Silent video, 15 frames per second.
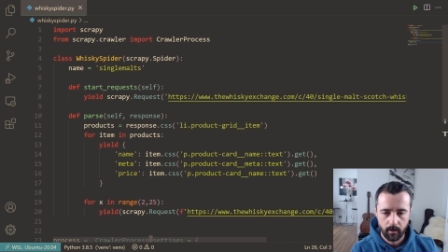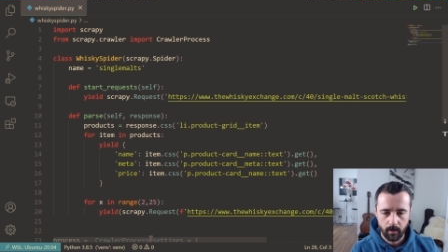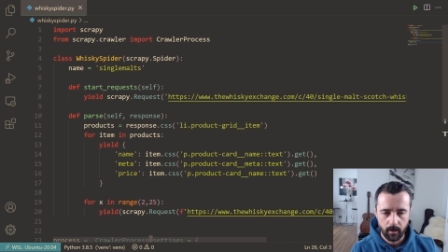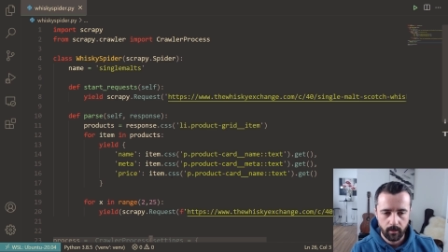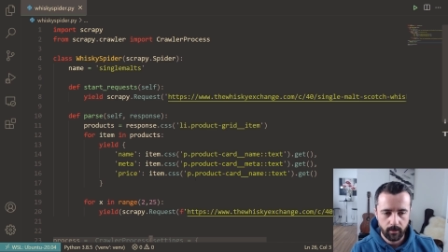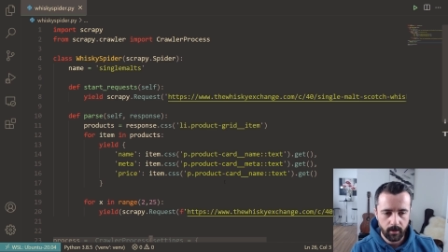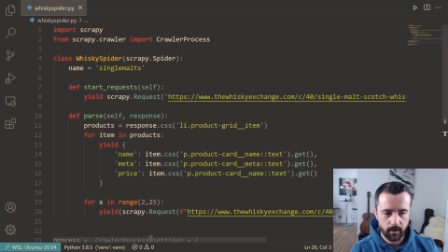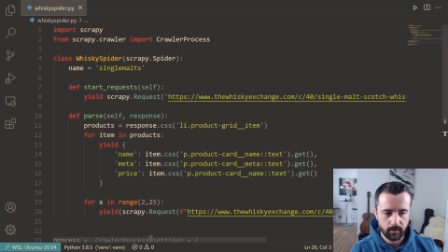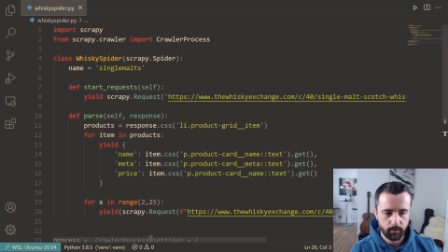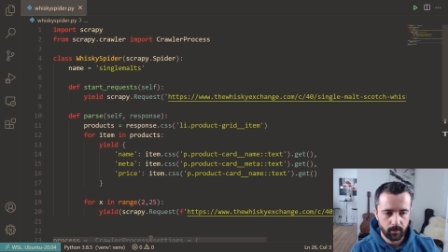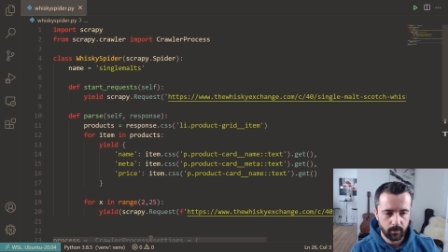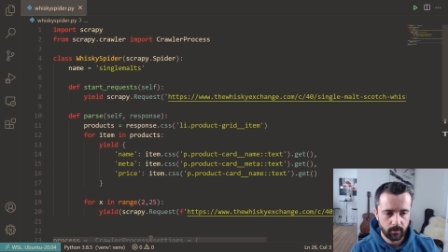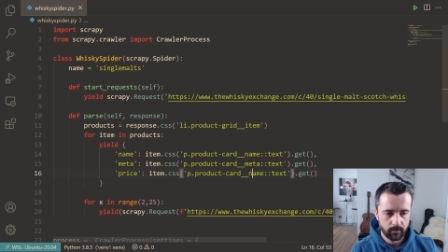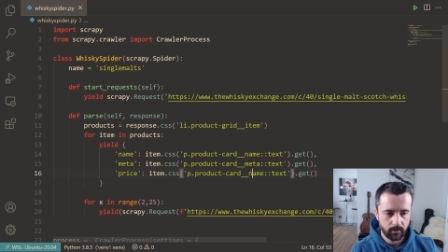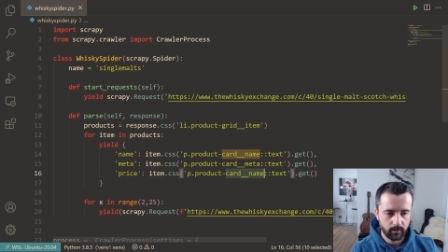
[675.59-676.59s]
and that is
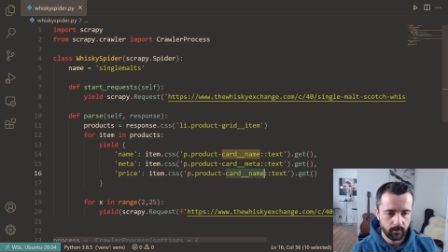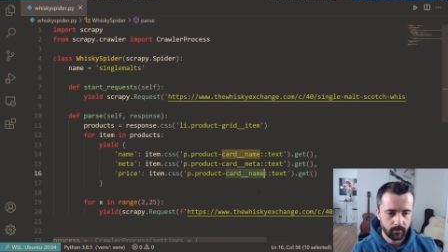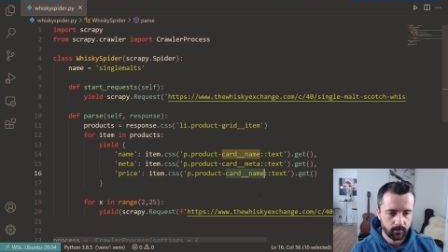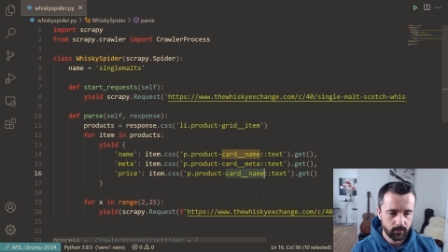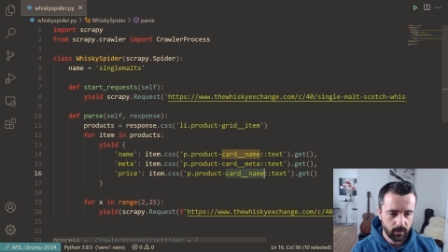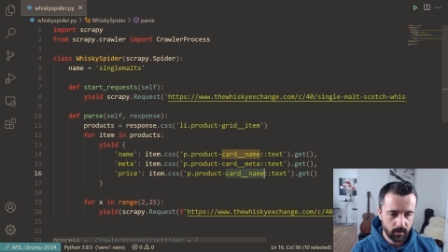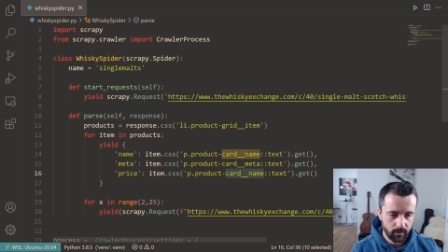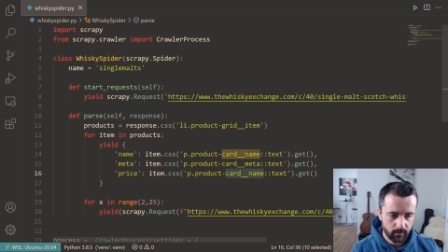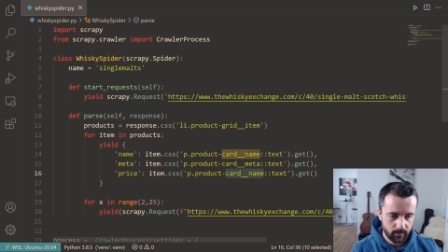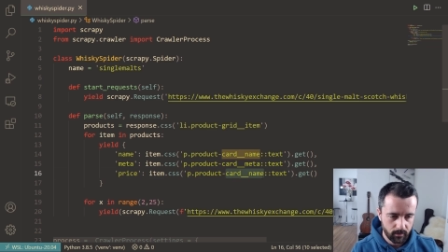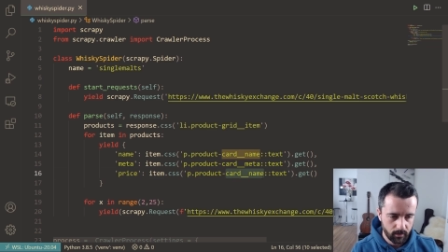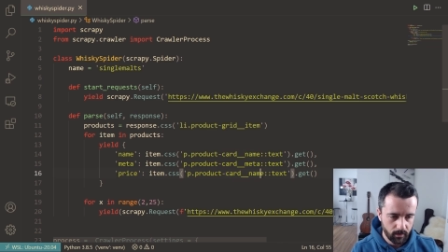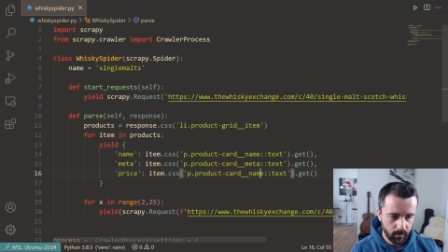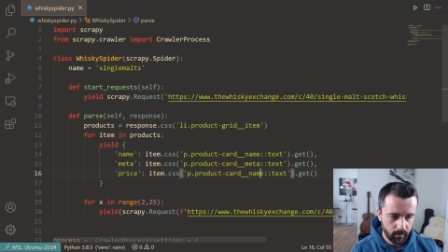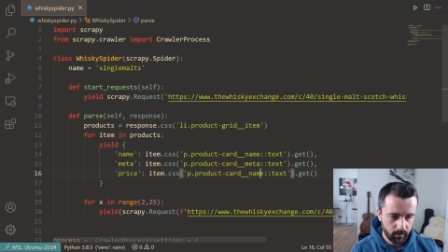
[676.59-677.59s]
because I didn't change the
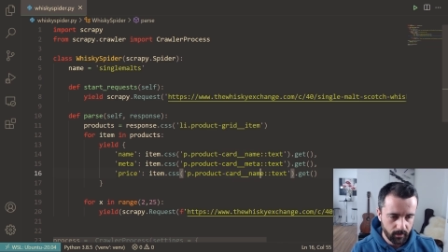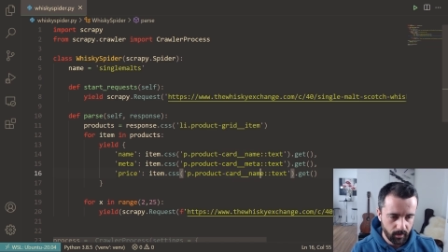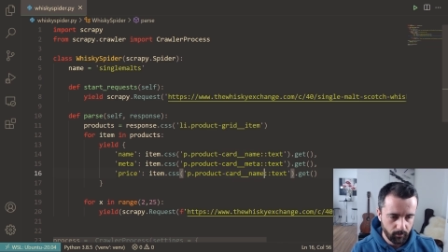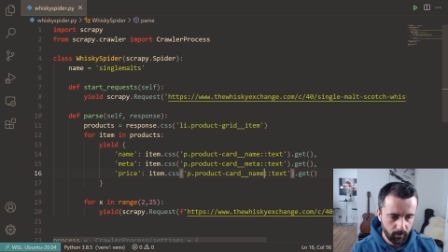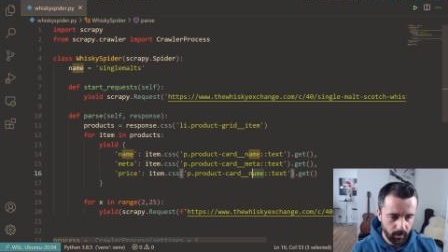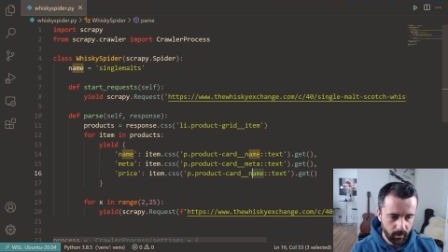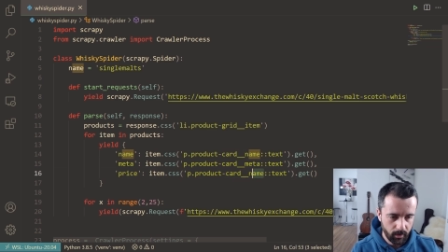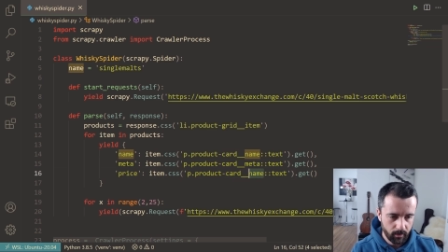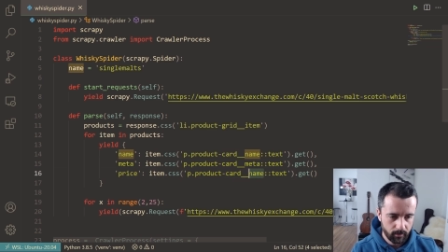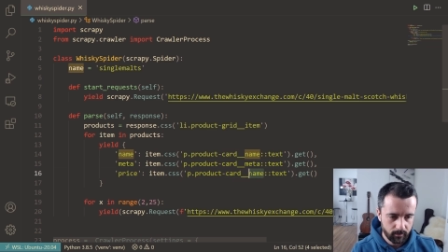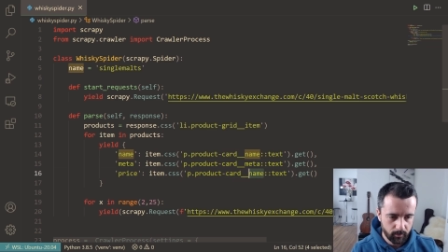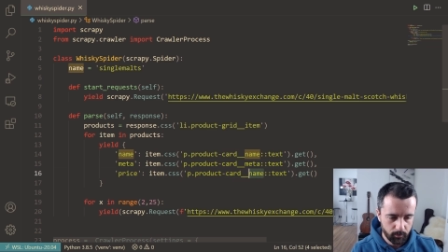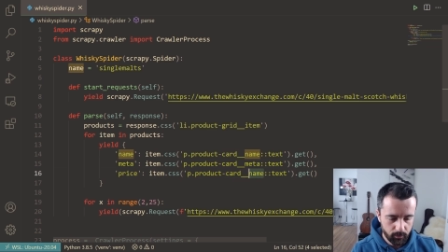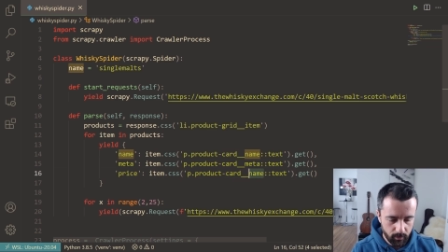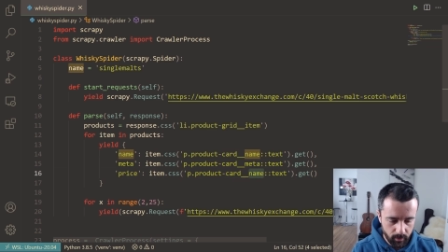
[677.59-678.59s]
card name here
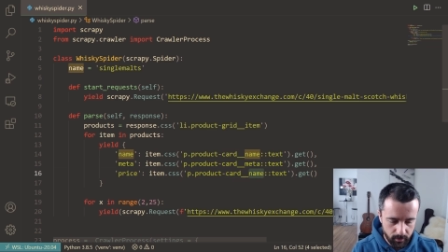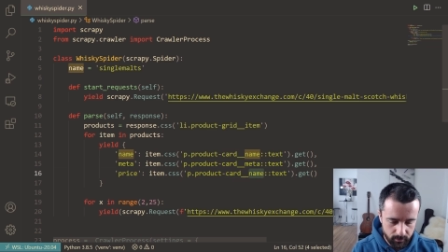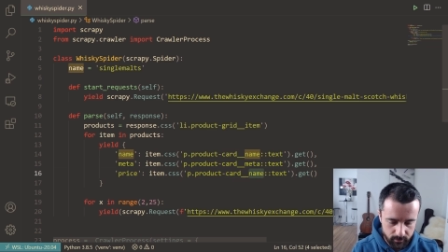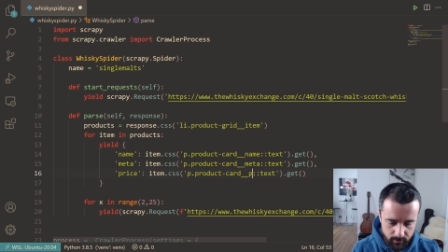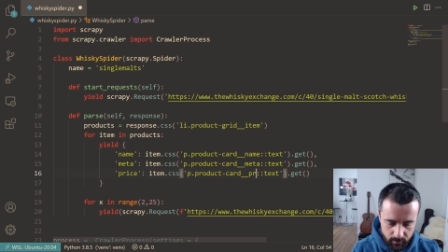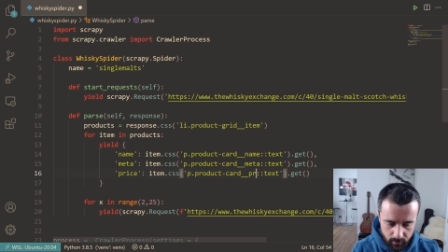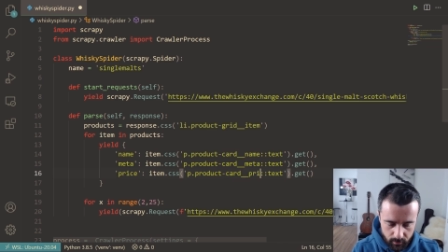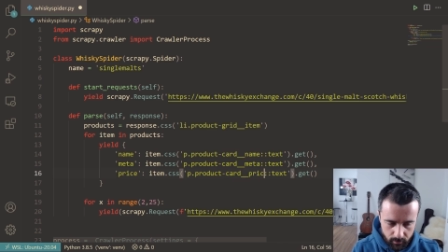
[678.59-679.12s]
to price.